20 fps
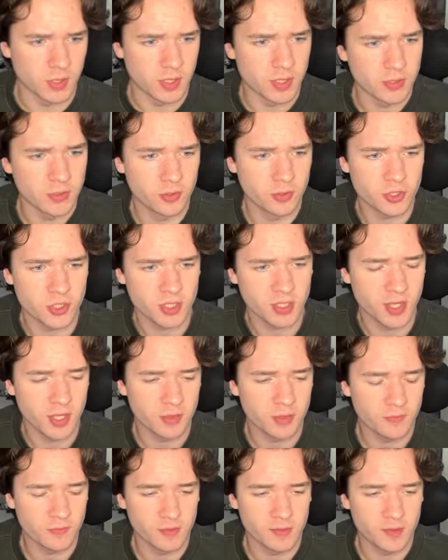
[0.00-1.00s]
Who should I get
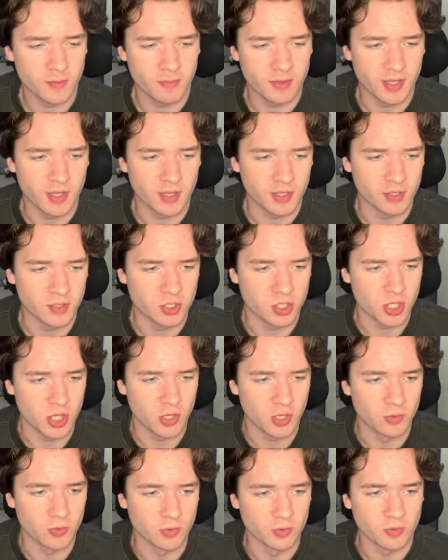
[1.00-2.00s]
in for Dembele and
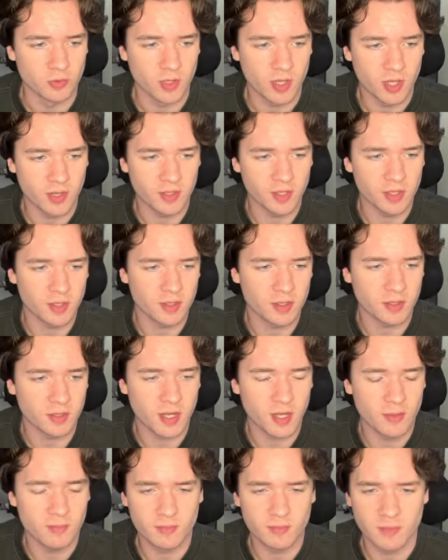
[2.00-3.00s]
Chow? I think
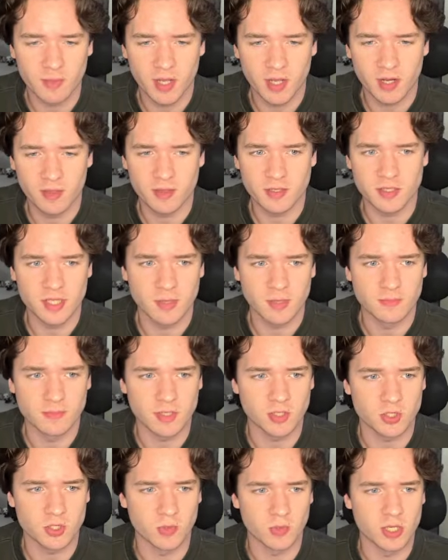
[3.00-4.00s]
I'm kind of the same
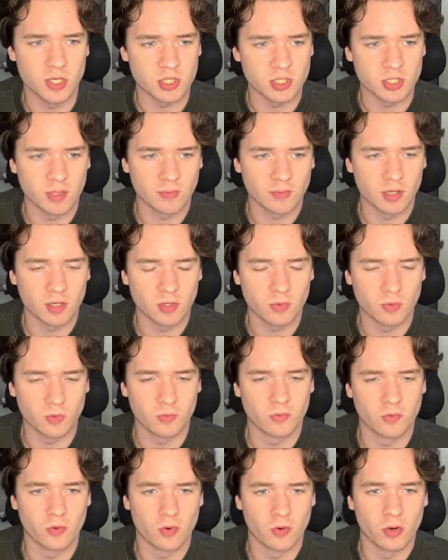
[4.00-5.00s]
situation. I'm going to go
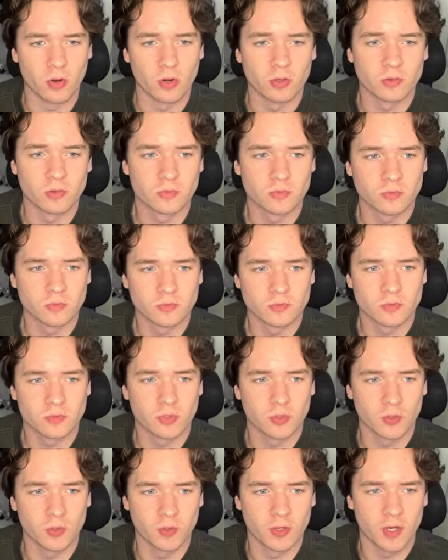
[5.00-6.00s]
for
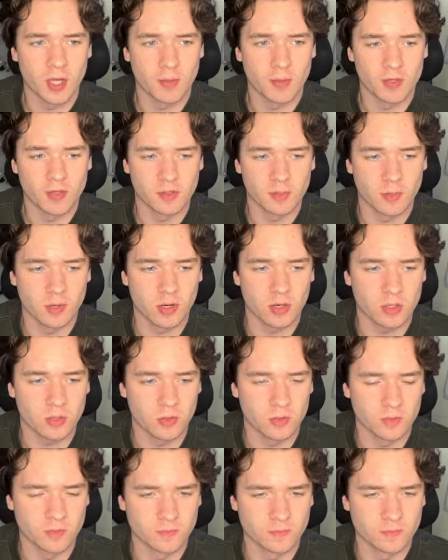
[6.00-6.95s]
Thuram and DeMarco.